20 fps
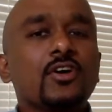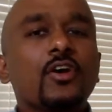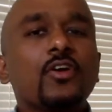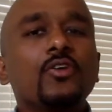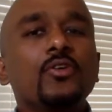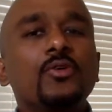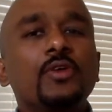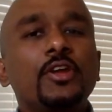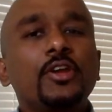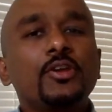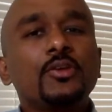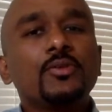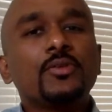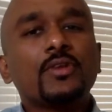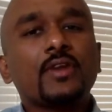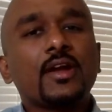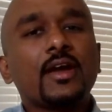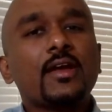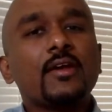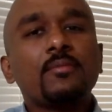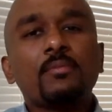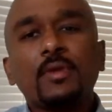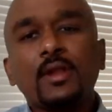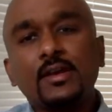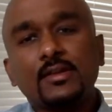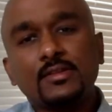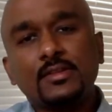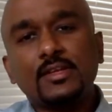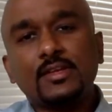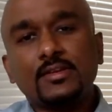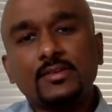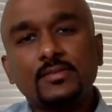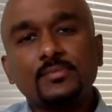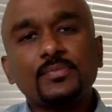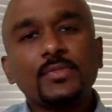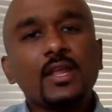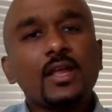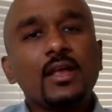ongoing to try and plug these.